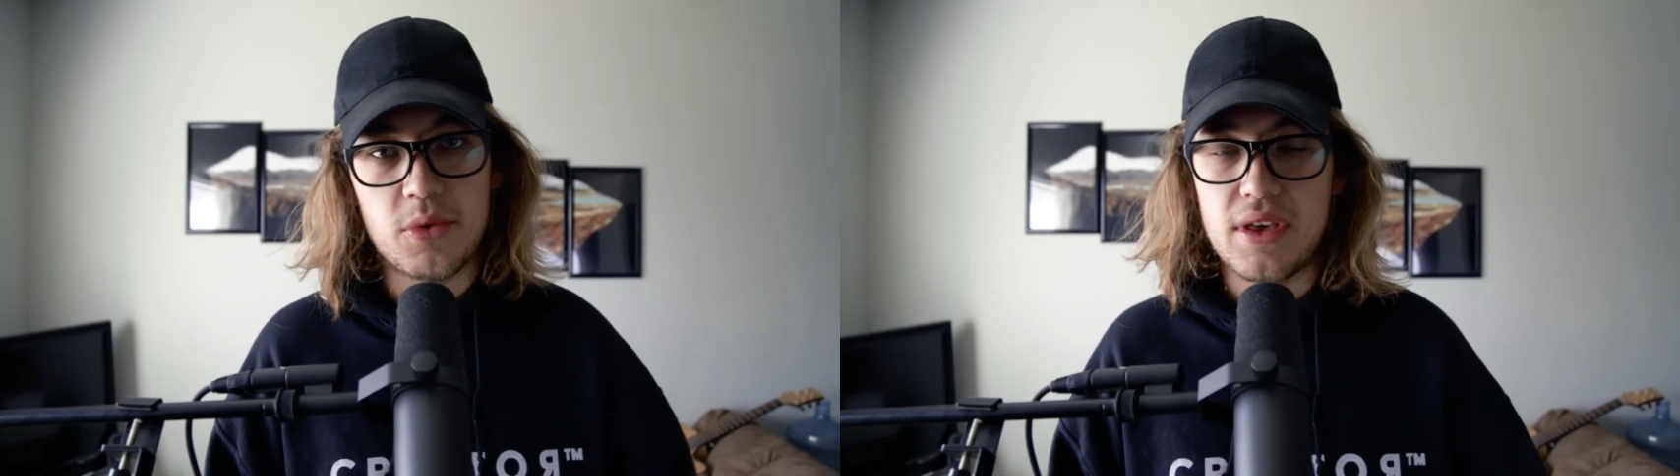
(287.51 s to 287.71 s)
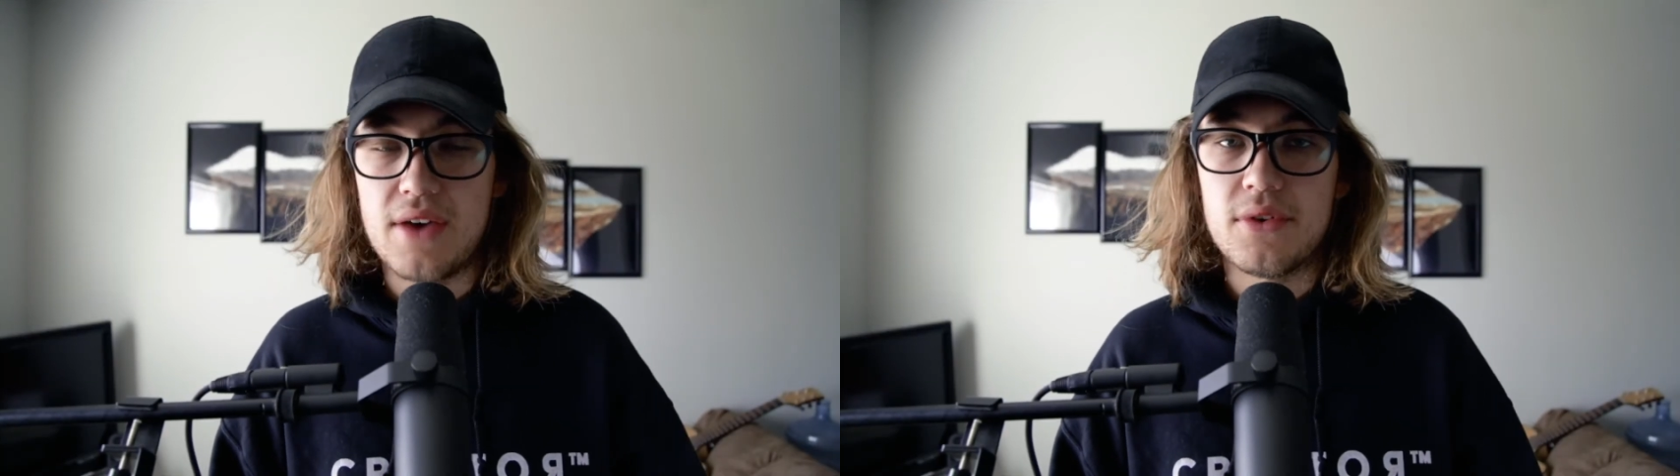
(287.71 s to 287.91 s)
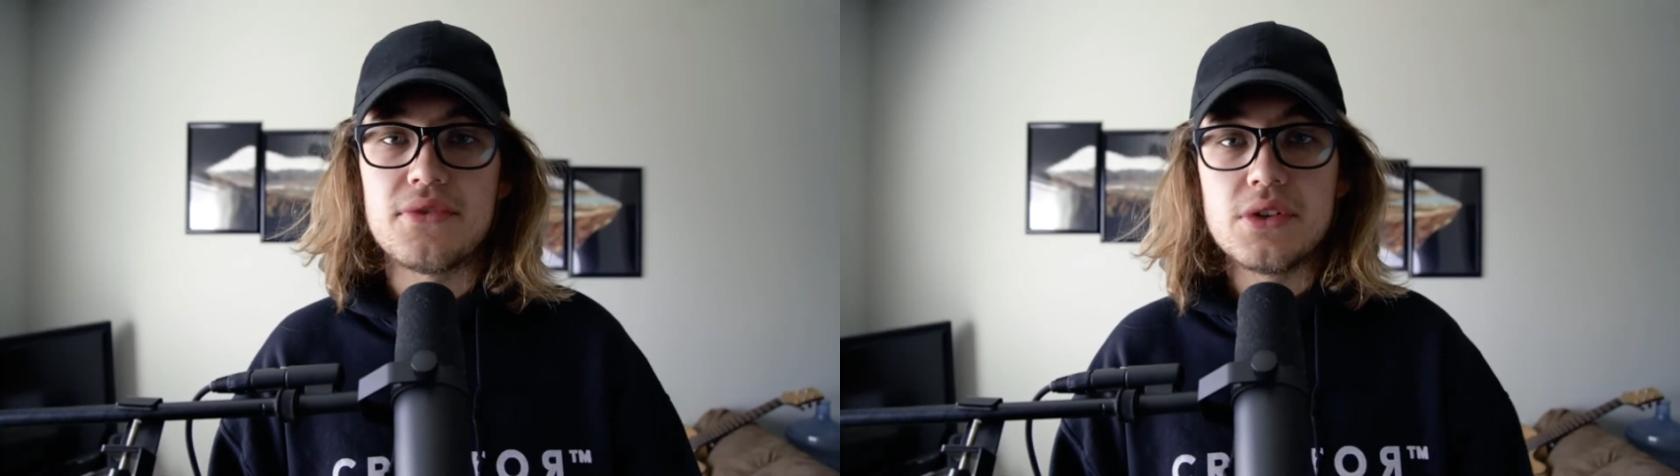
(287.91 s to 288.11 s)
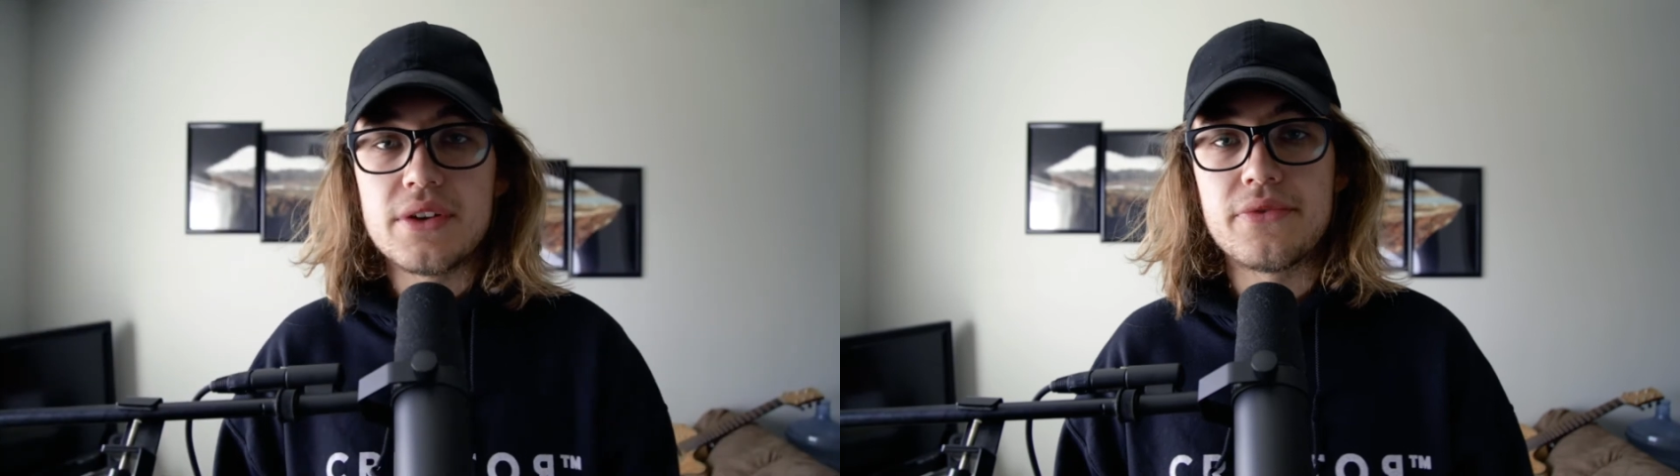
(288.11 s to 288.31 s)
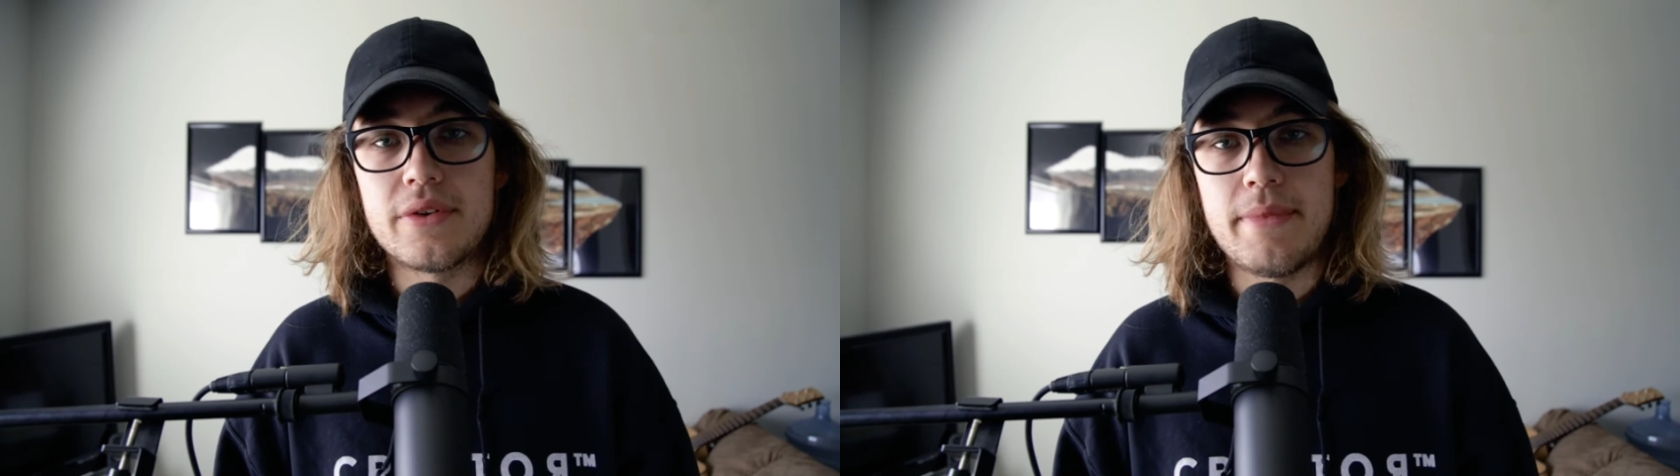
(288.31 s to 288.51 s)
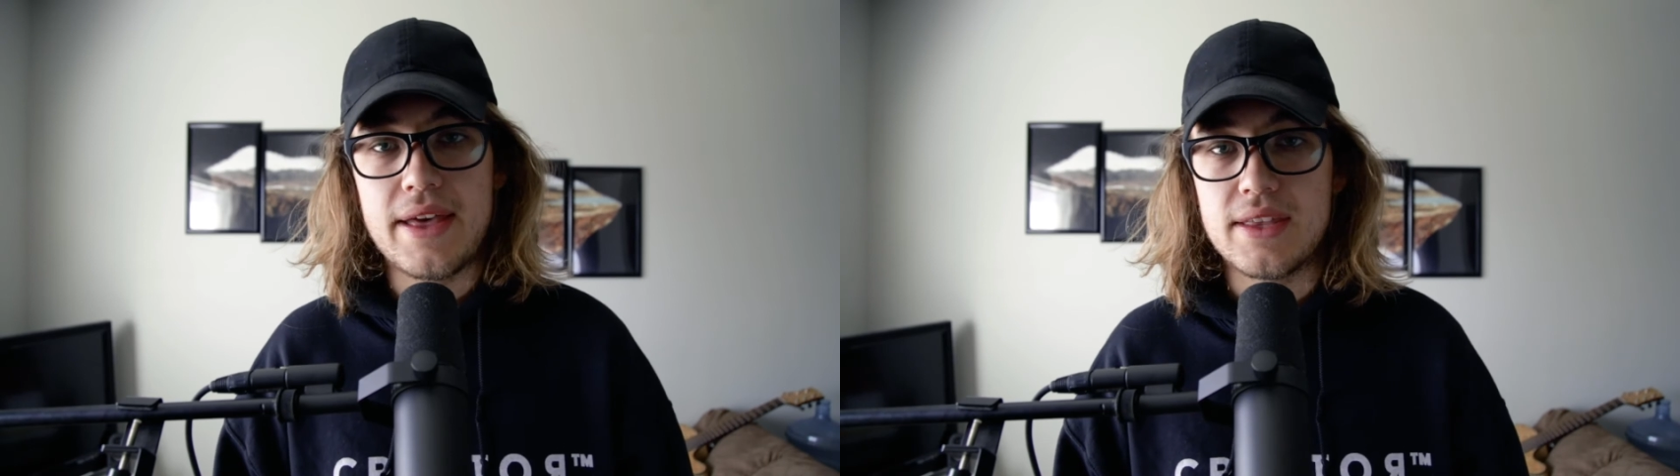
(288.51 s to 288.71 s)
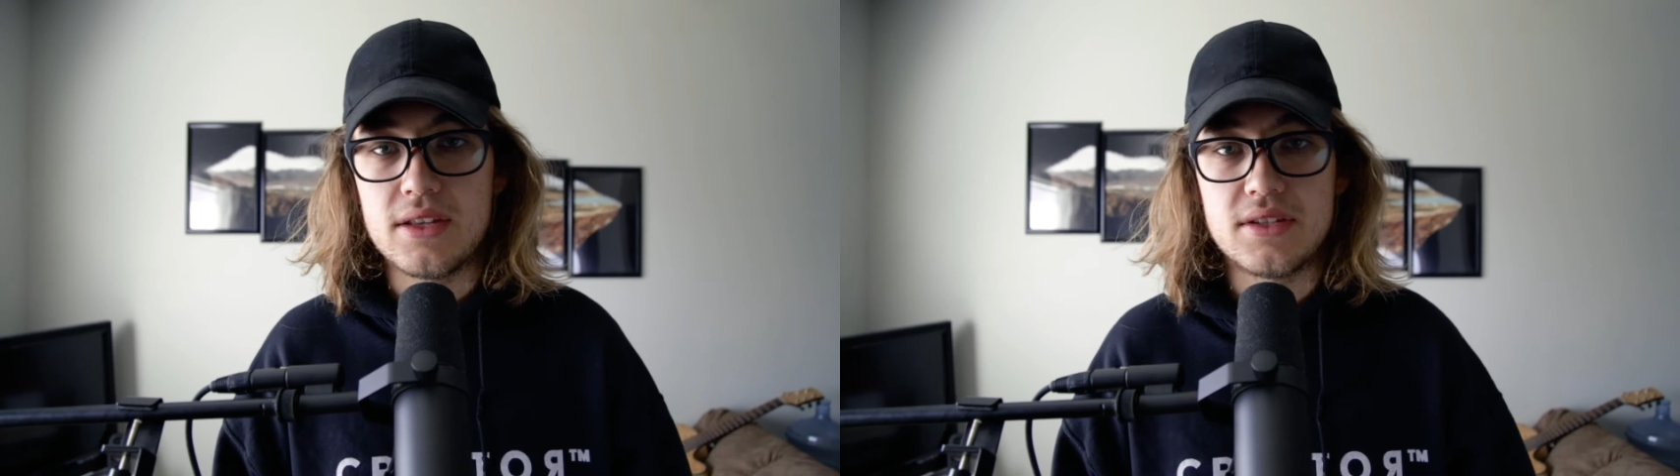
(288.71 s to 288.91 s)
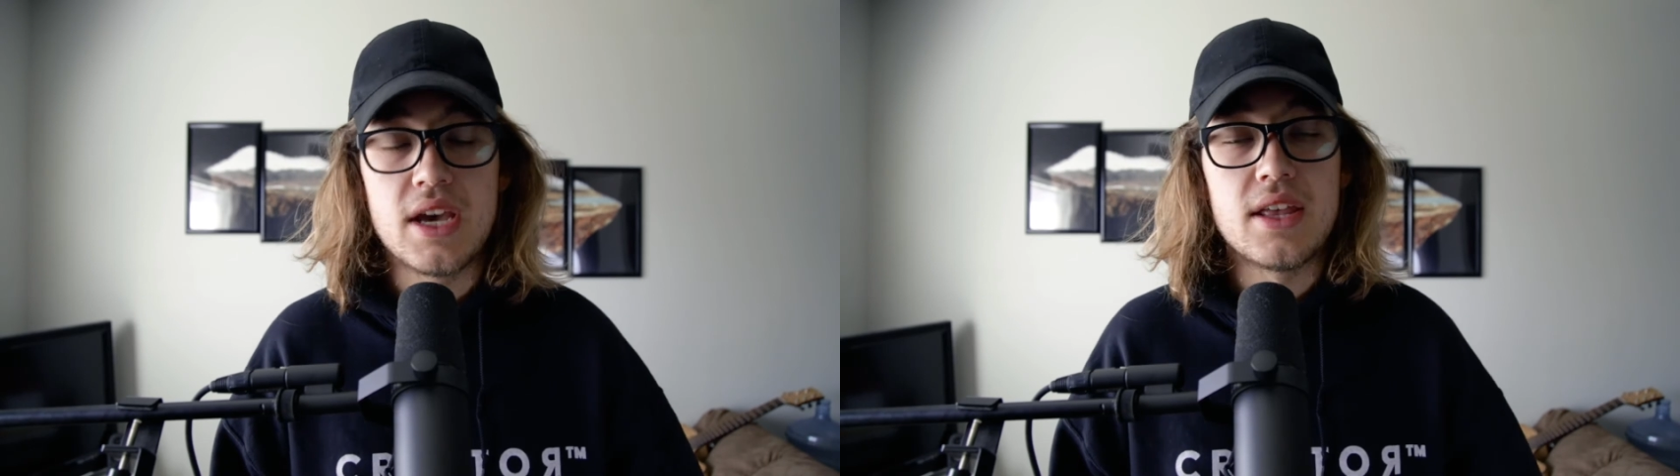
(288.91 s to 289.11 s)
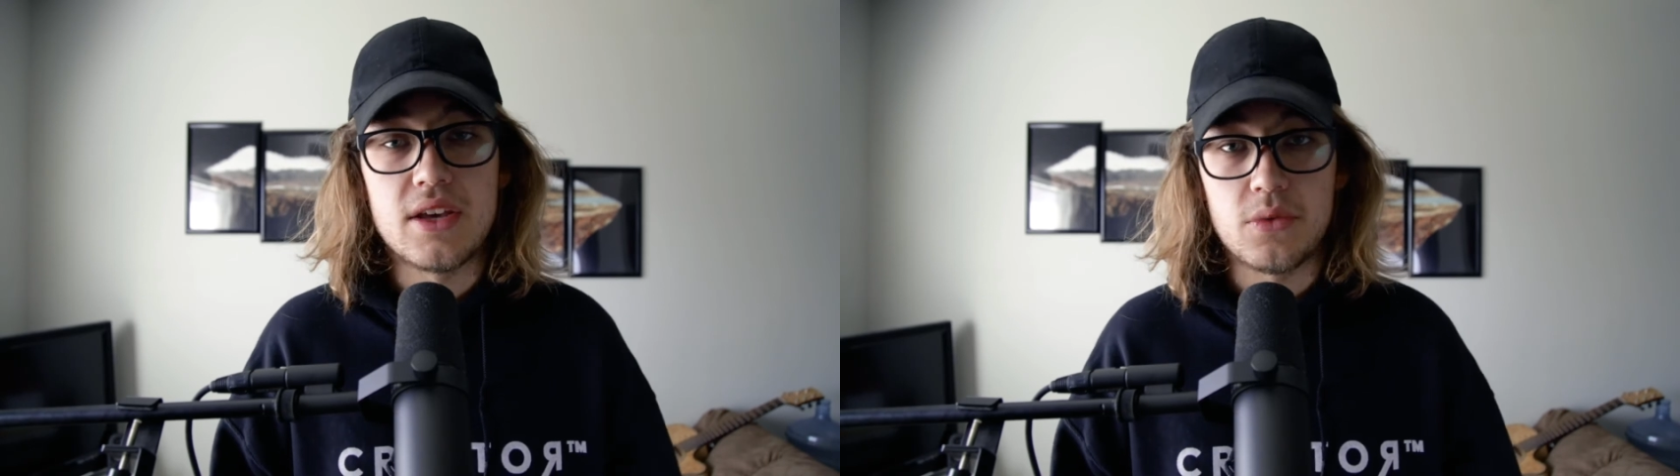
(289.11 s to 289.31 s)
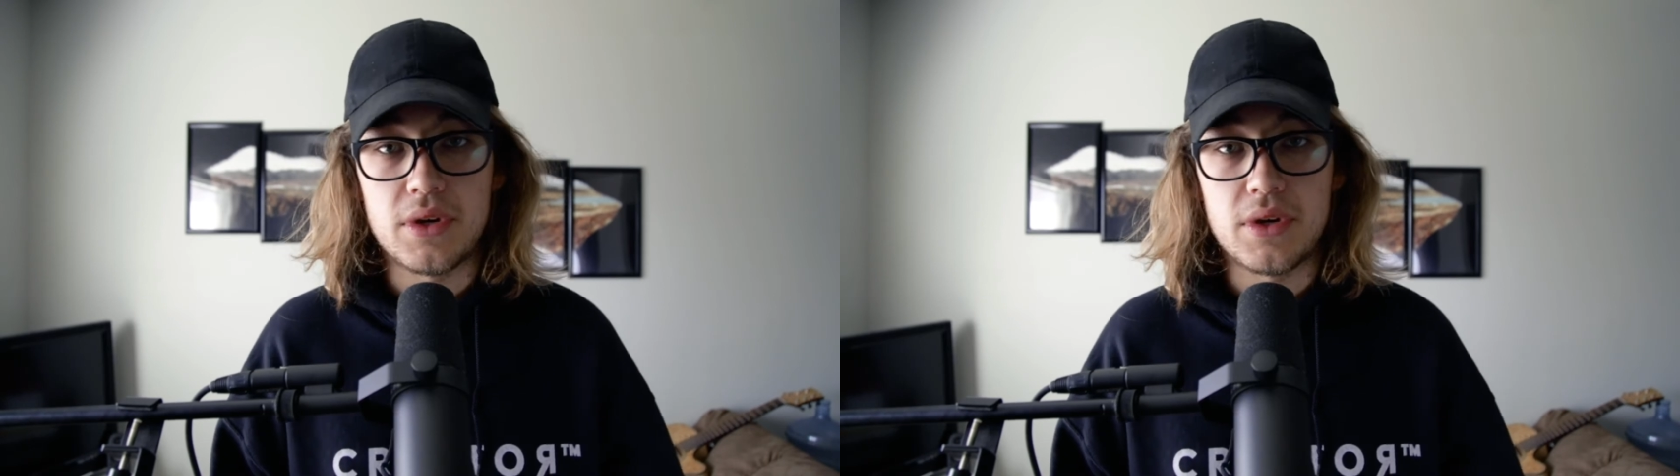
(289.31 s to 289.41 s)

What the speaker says: but we have a few different methods that